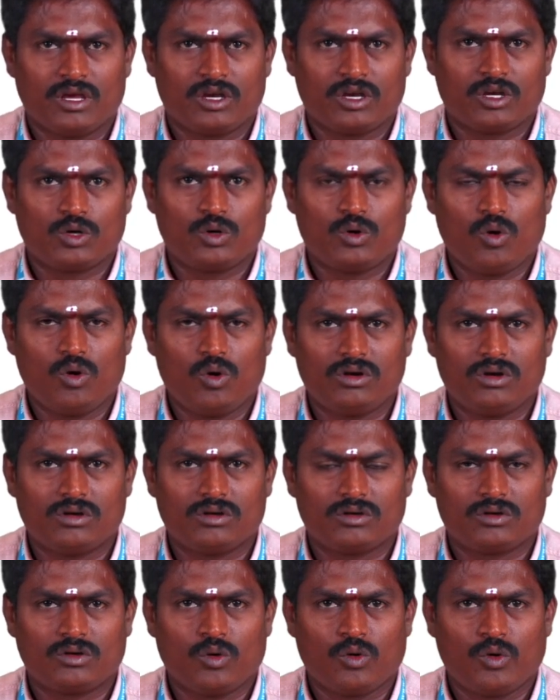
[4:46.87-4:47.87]
Don't
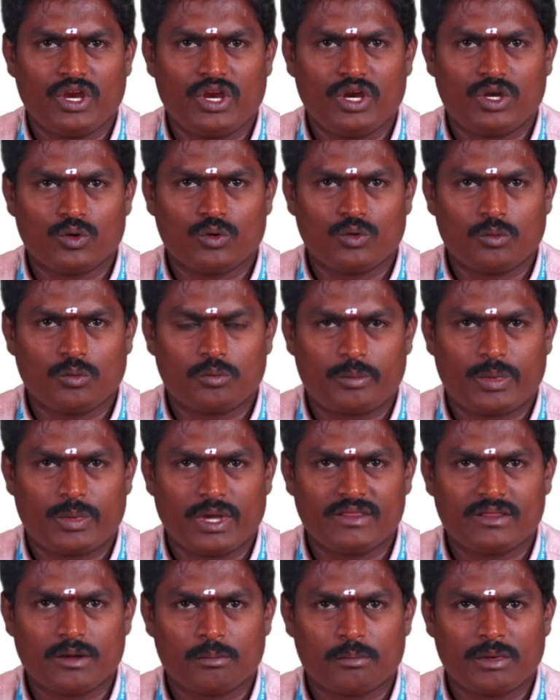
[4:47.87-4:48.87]
no need to pay the
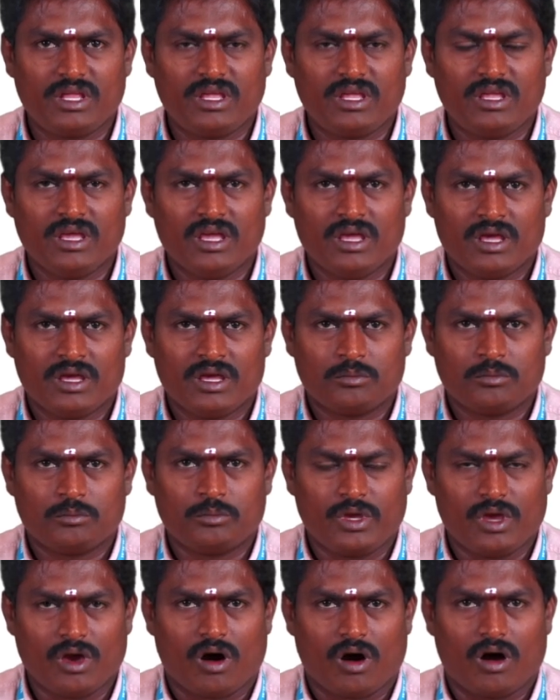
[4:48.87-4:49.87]
money
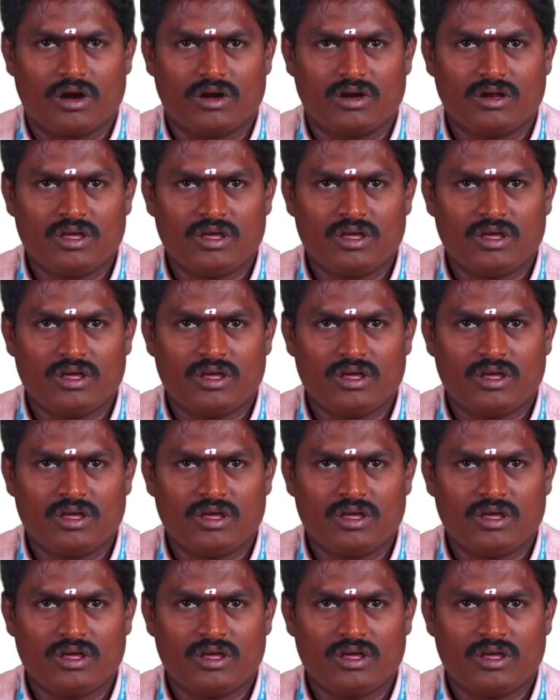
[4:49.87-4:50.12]
beyond.